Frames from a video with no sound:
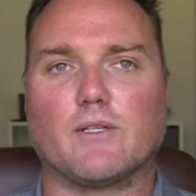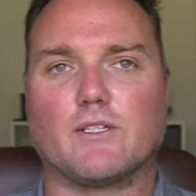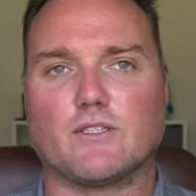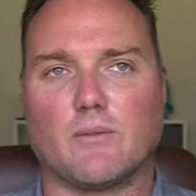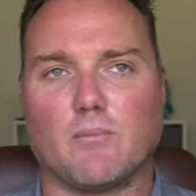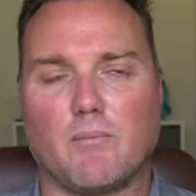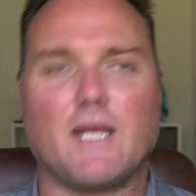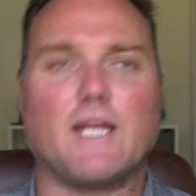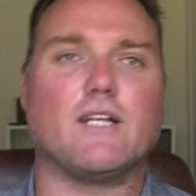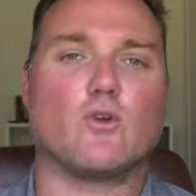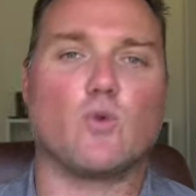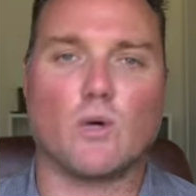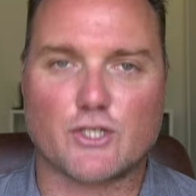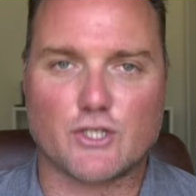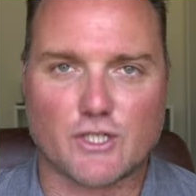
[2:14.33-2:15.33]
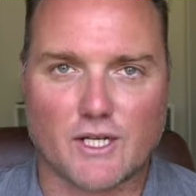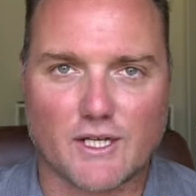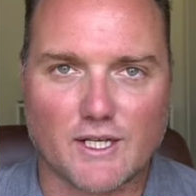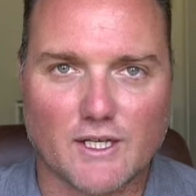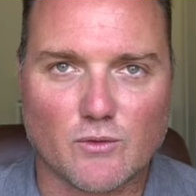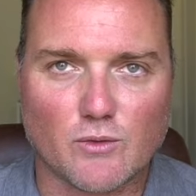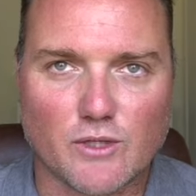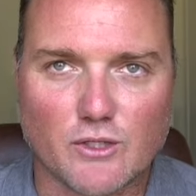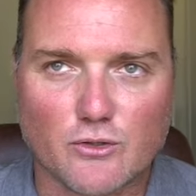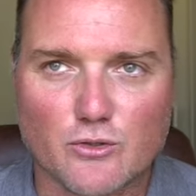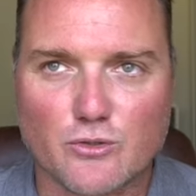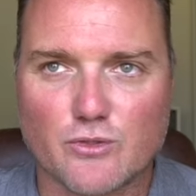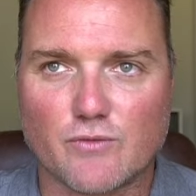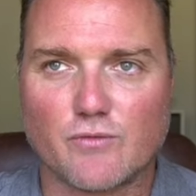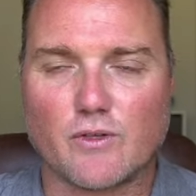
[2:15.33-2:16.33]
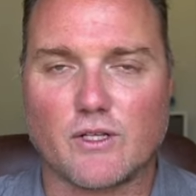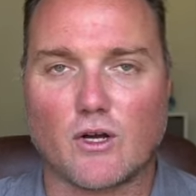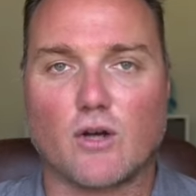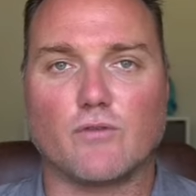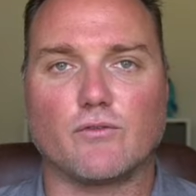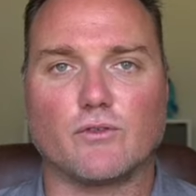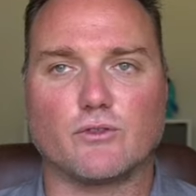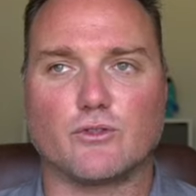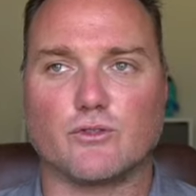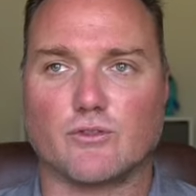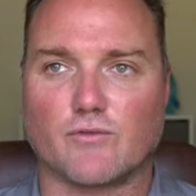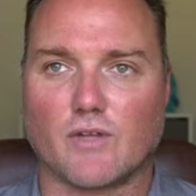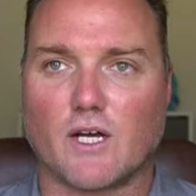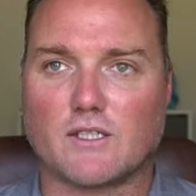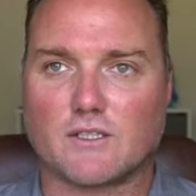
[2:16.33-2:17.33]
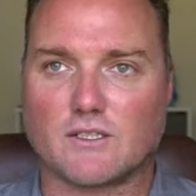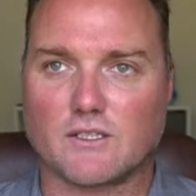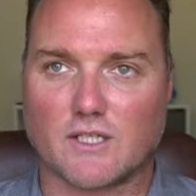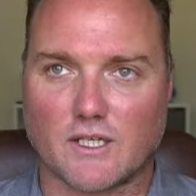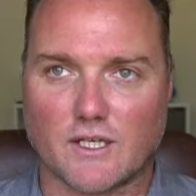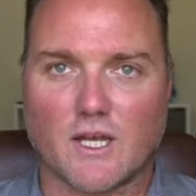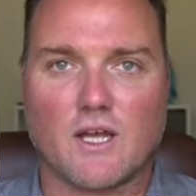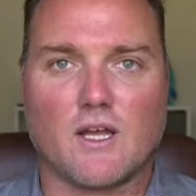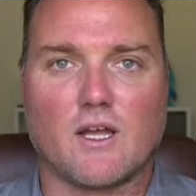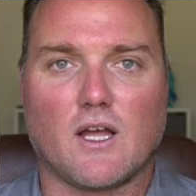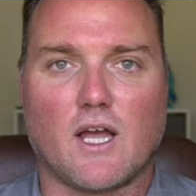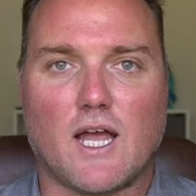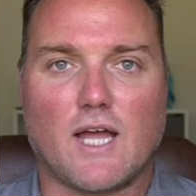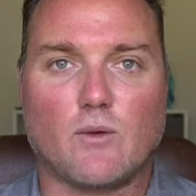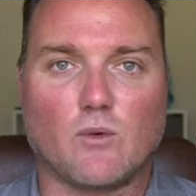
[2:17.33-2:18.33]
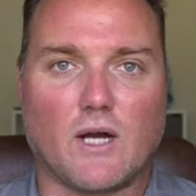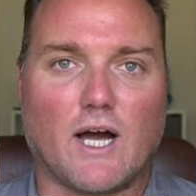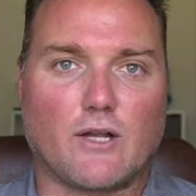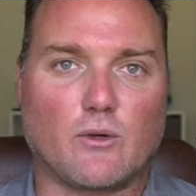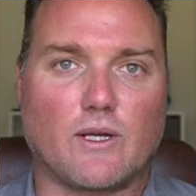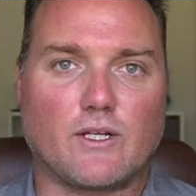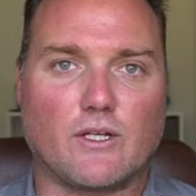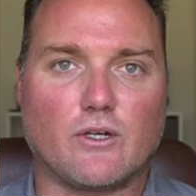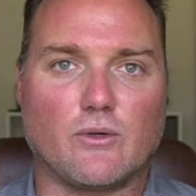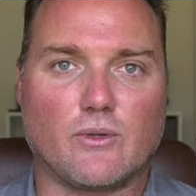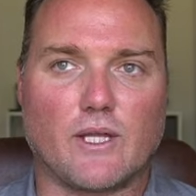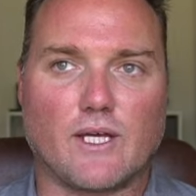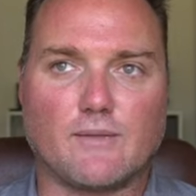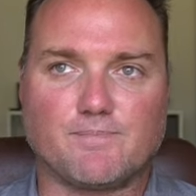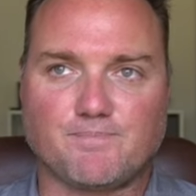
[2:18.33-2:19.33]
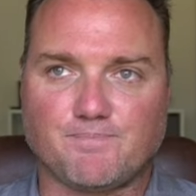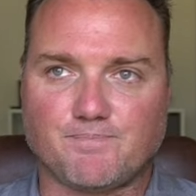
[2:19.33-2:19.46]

Because the main question I get with intrusive, harmful intrusive thoughts is like, hey, well, how do I know that,